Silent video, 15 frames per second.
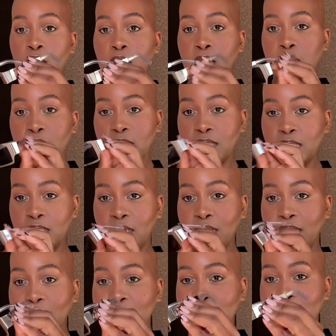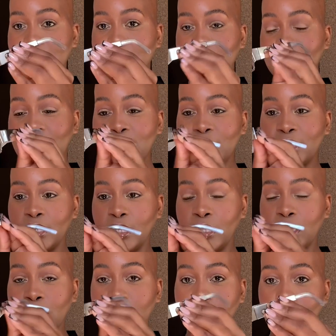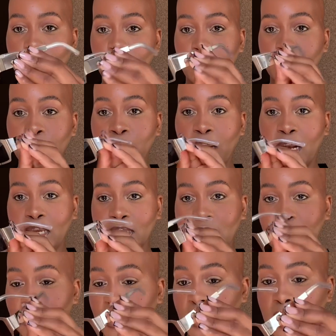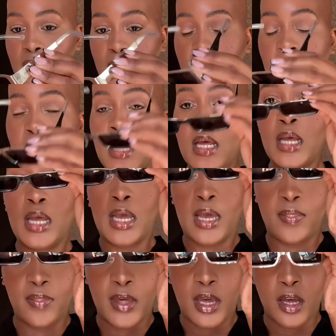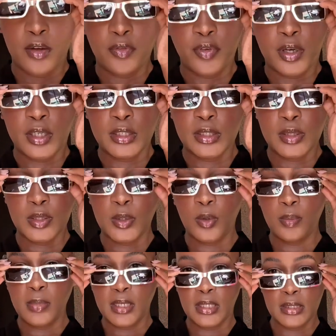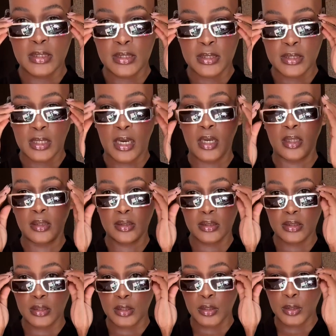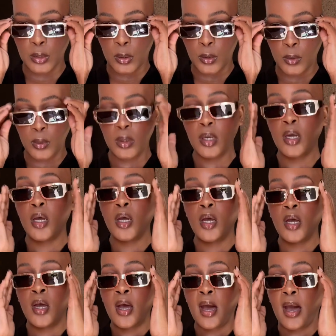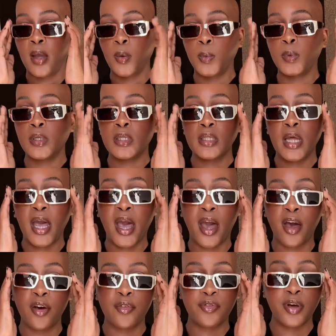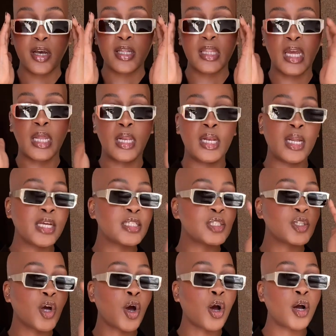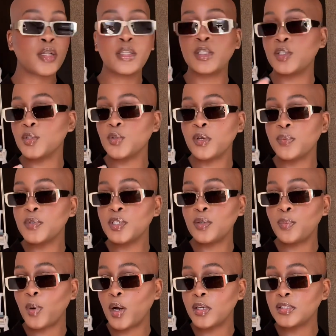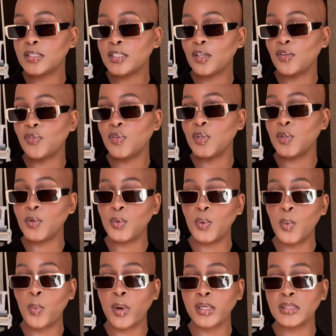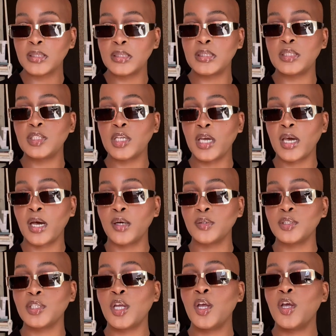This is steel, it's not plastic, and they have so many styles. So I will have the links on the description box if you want to check out